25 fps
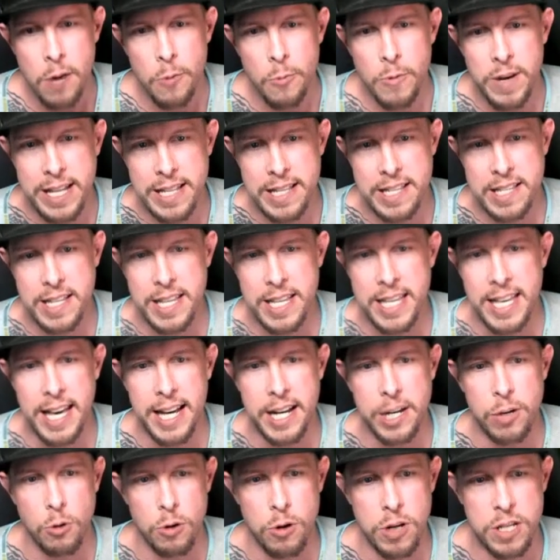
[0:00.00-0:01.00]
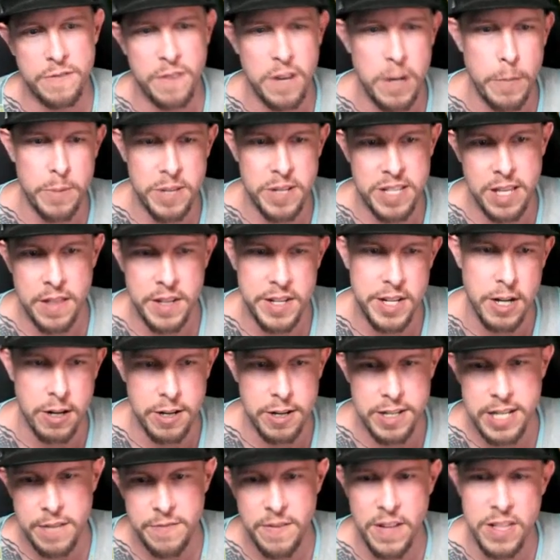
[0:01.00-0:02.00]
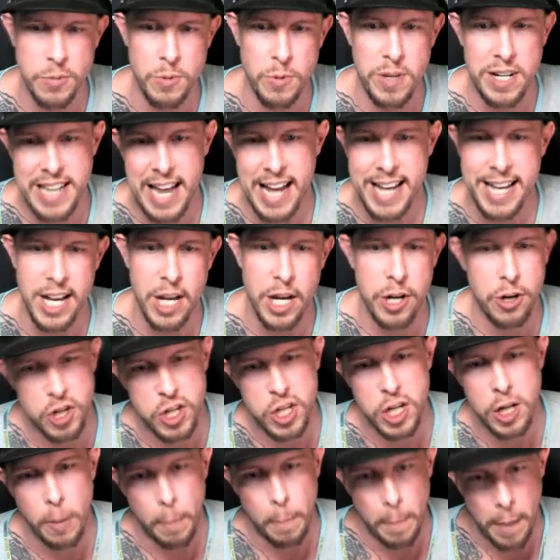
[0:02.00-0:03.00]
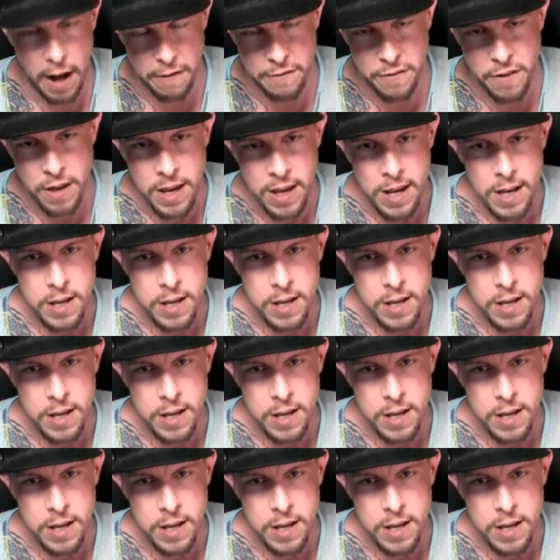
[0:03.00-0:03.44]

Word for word: we can see ignores 50% of the target's defense when attacking under shield buff.